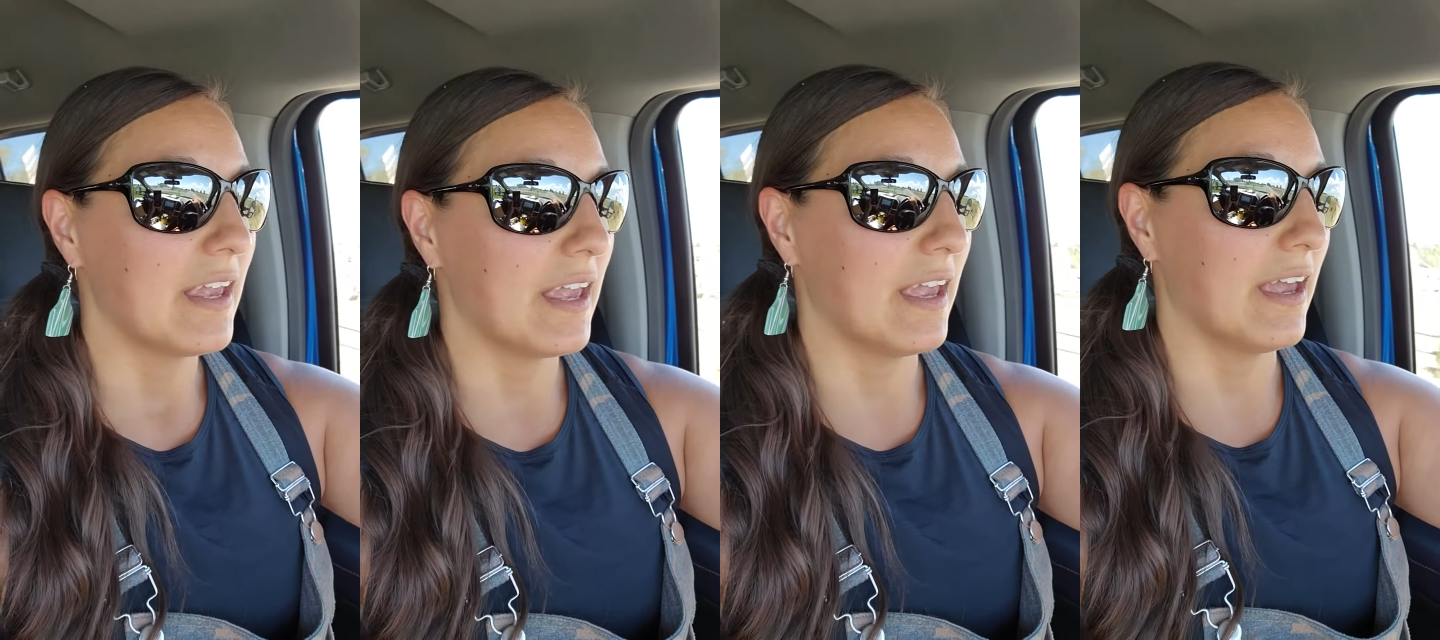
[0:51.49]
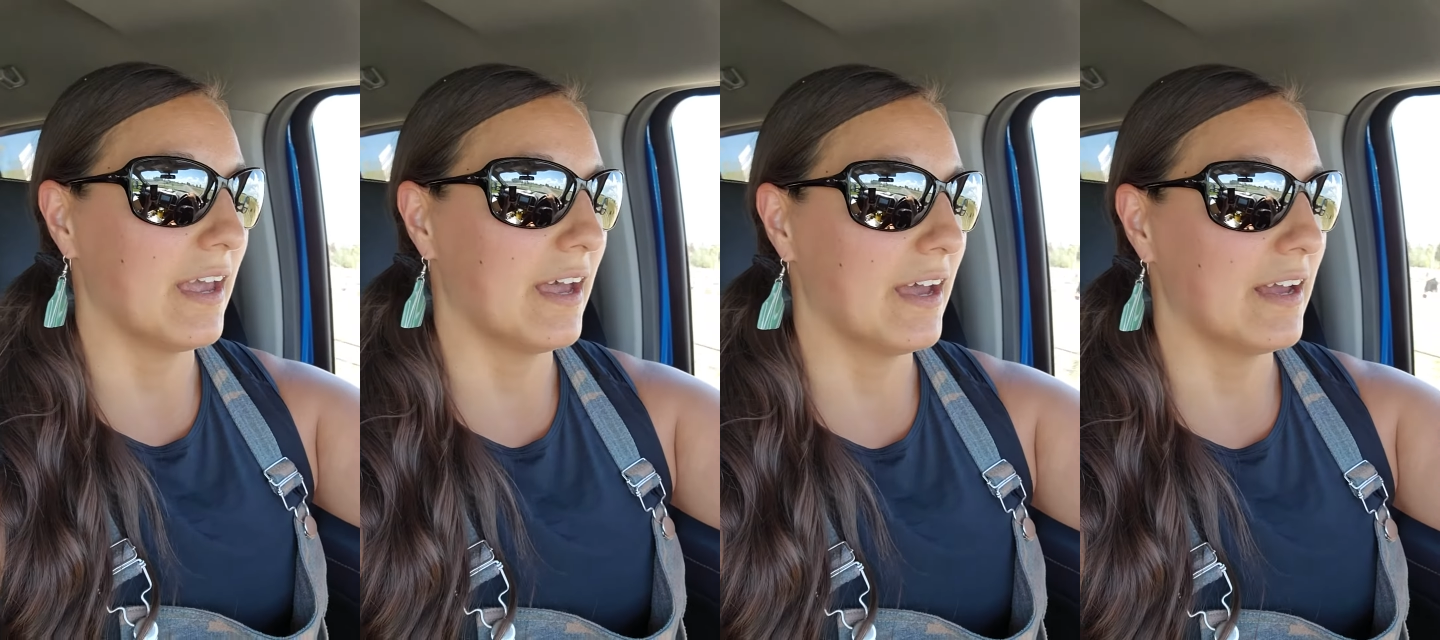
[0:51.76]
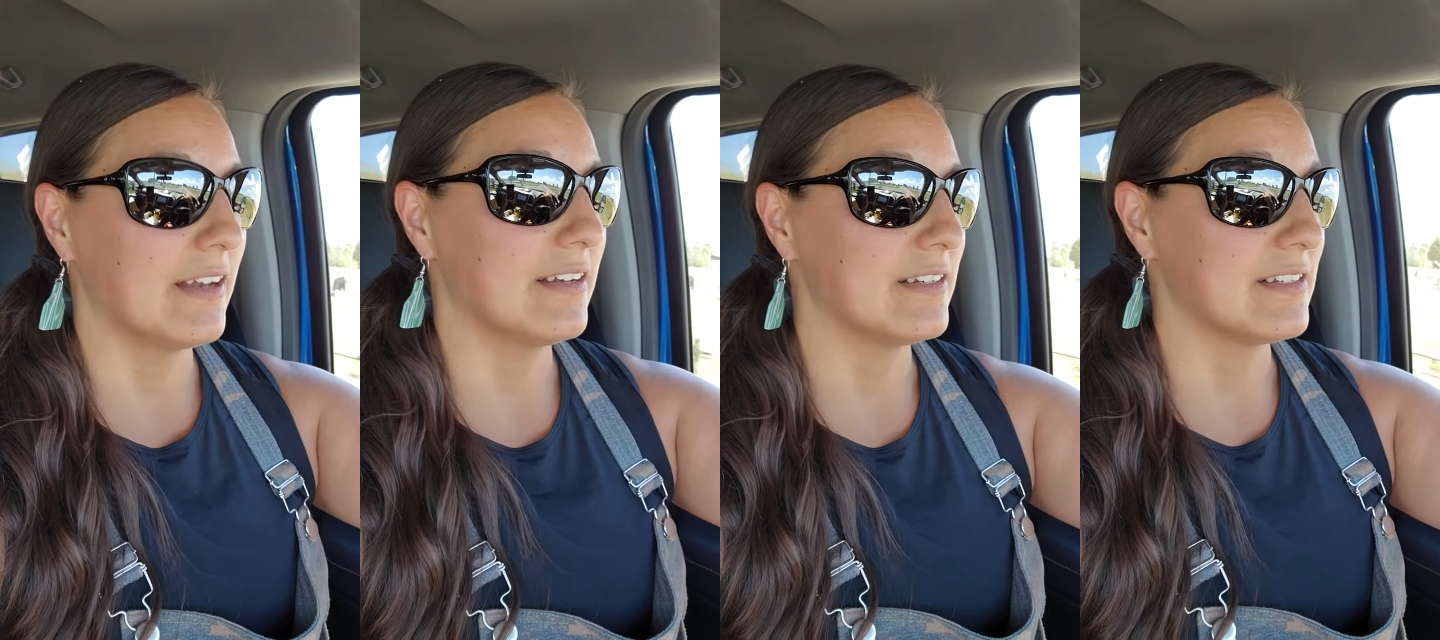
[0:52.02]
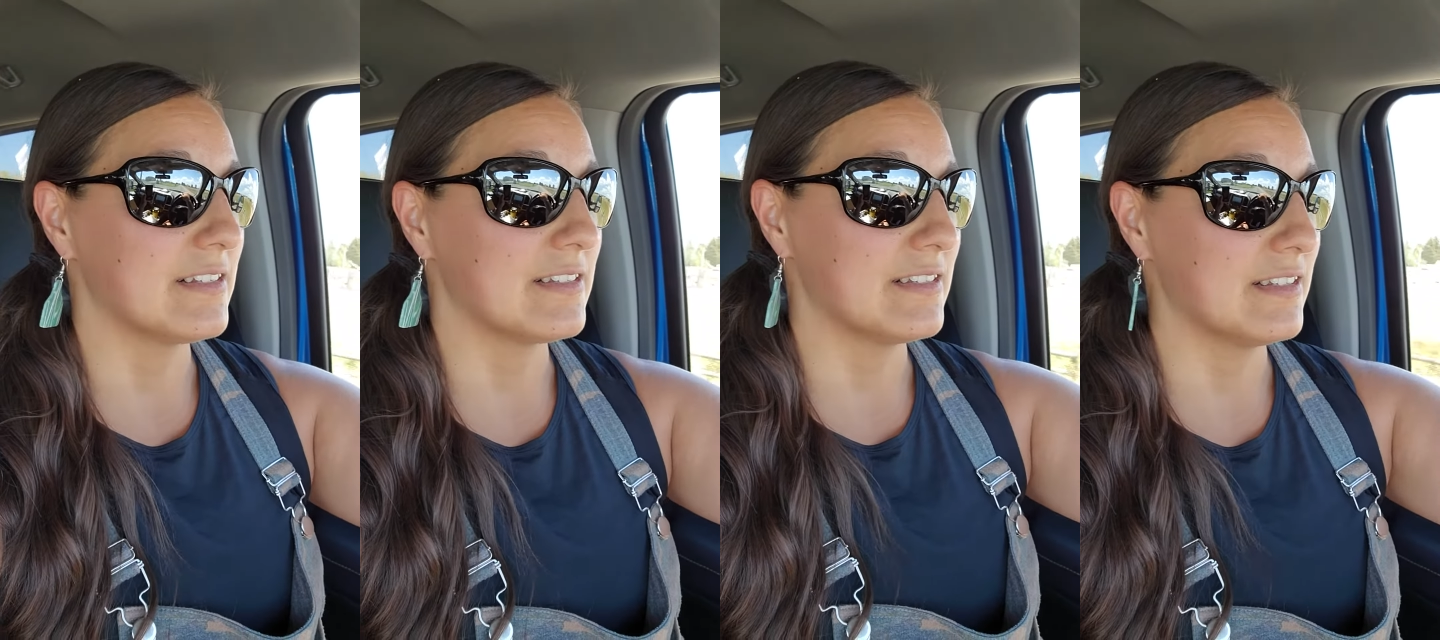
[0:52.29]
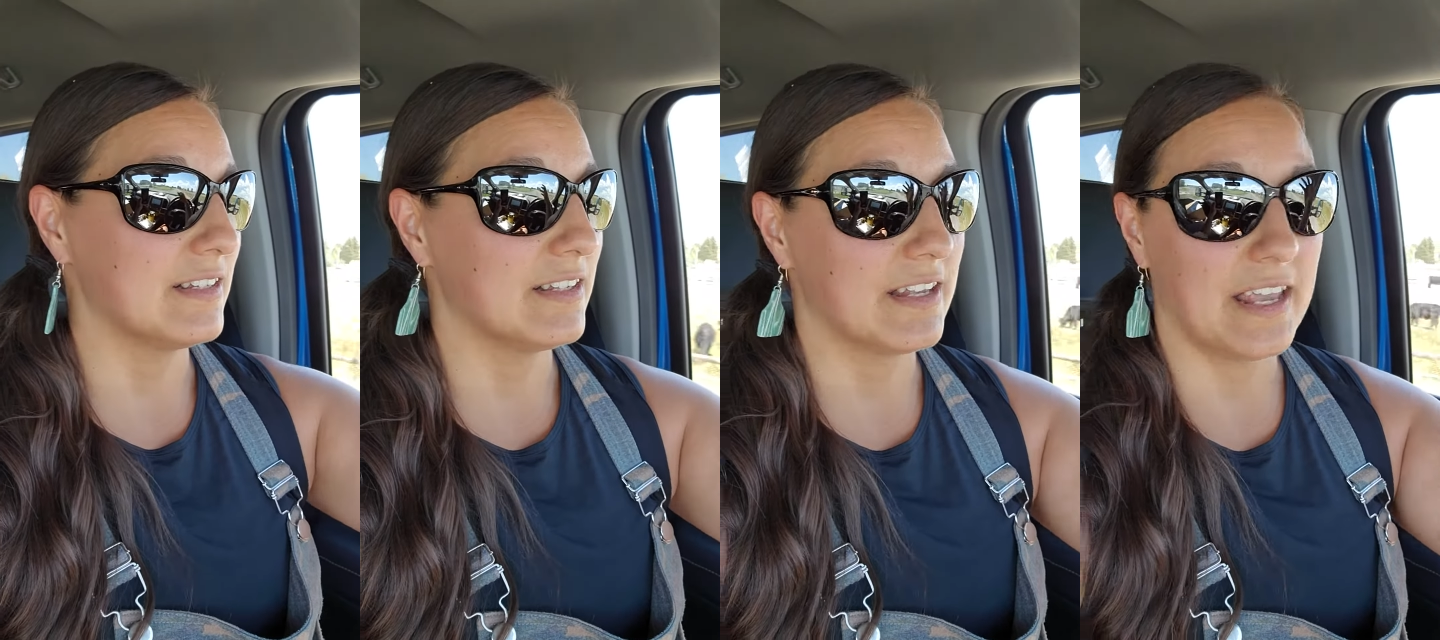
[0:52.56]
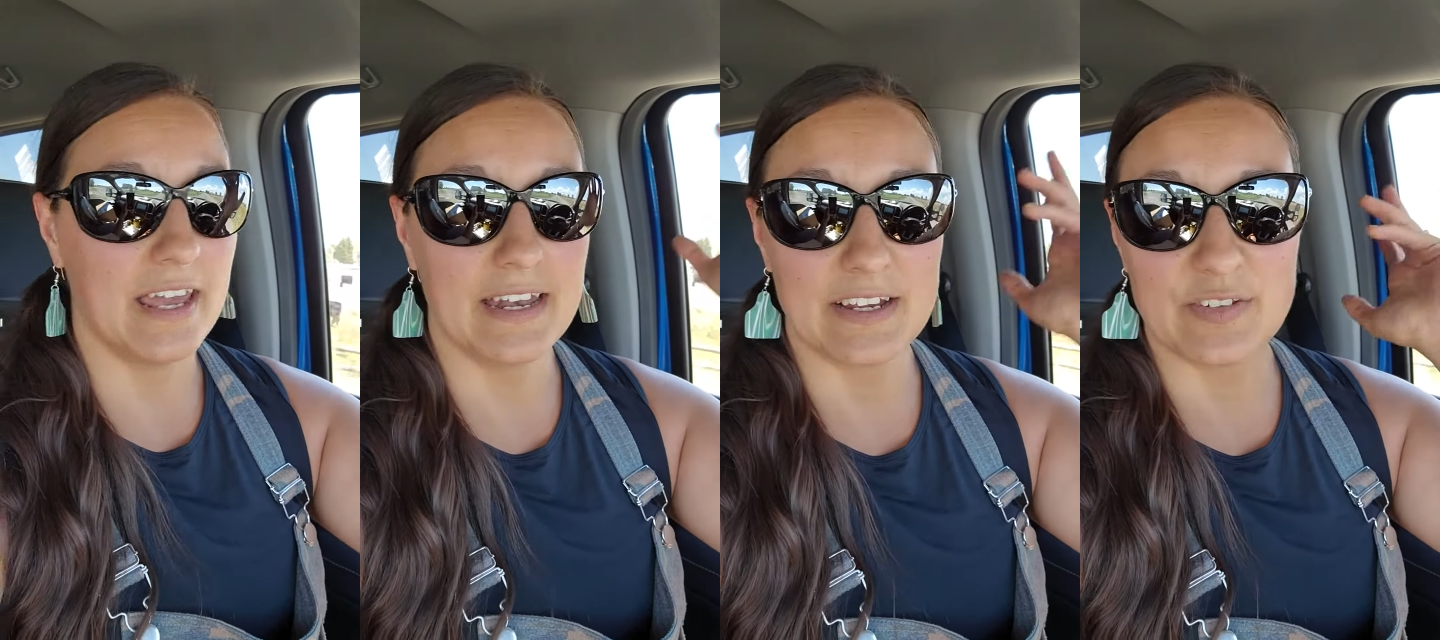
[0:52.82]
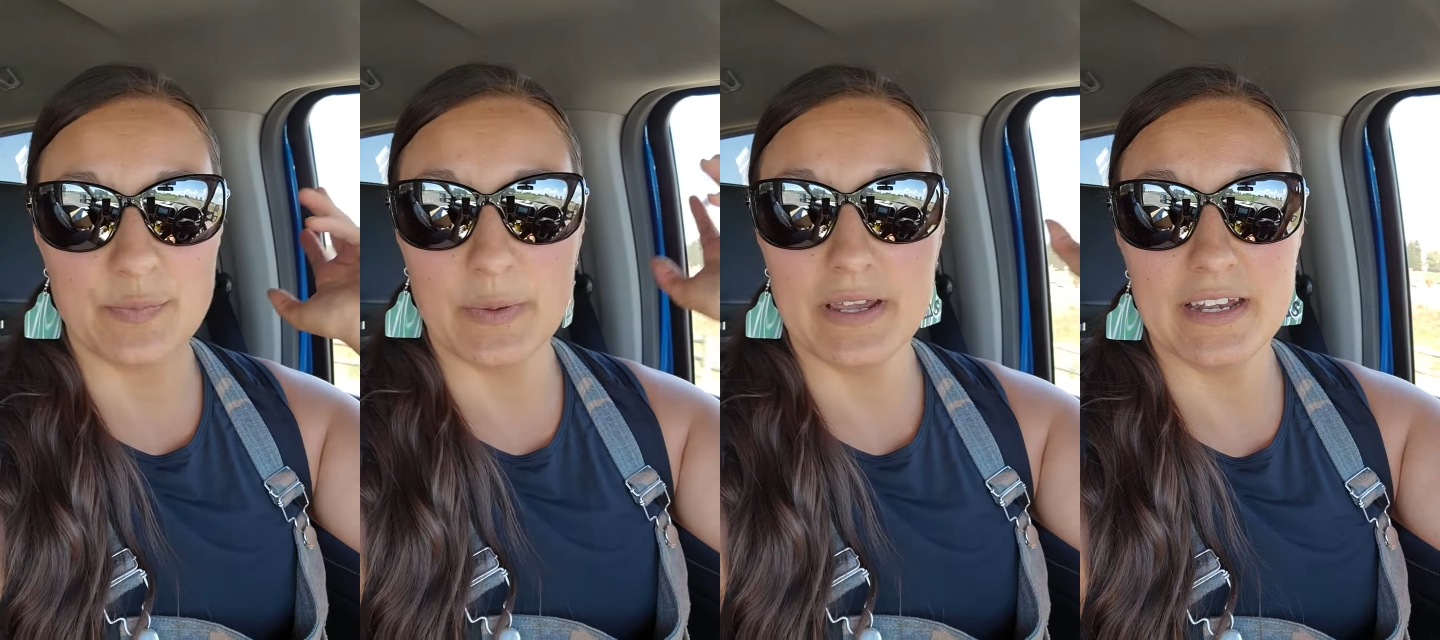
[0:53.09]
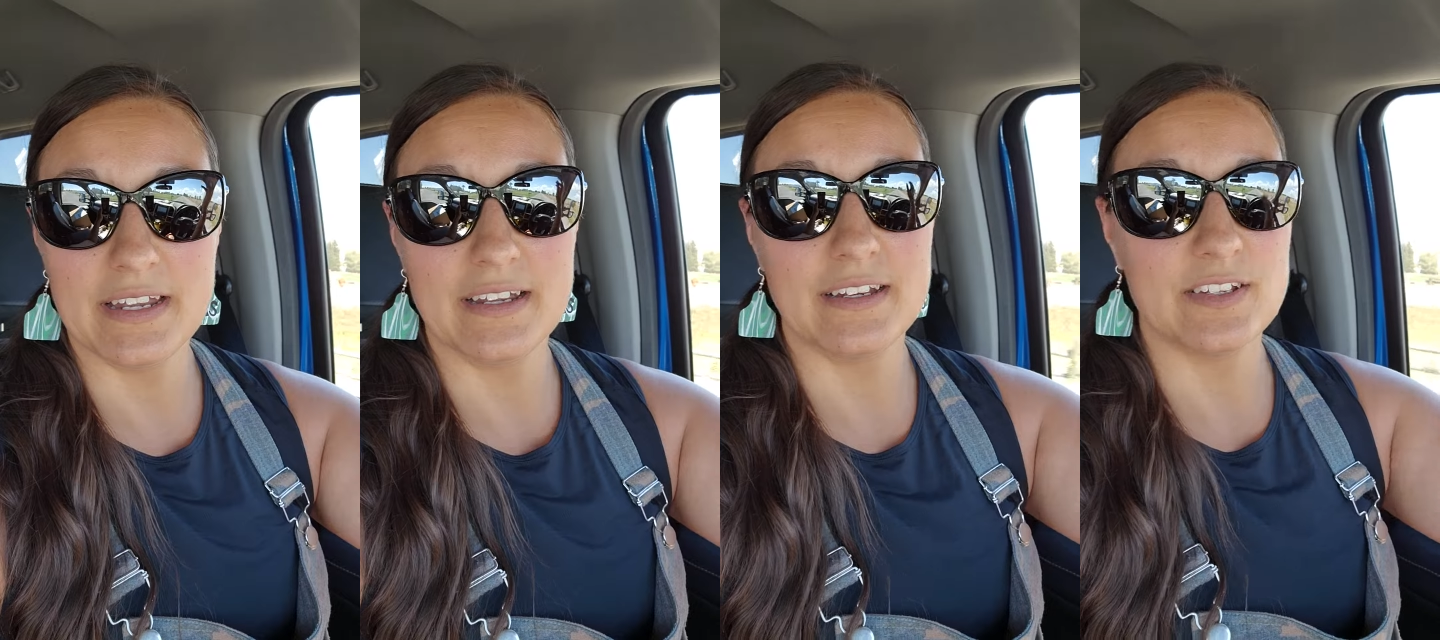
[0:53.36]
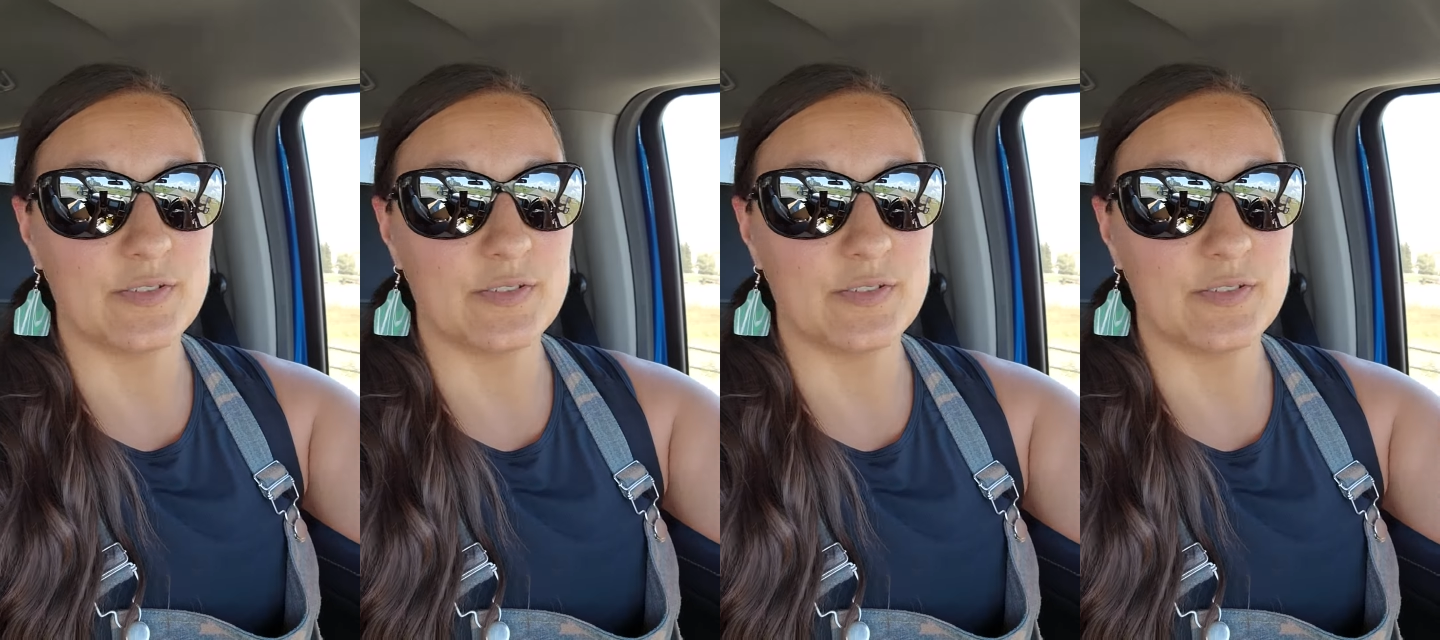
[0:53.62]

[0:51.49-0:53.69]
And can't explain it,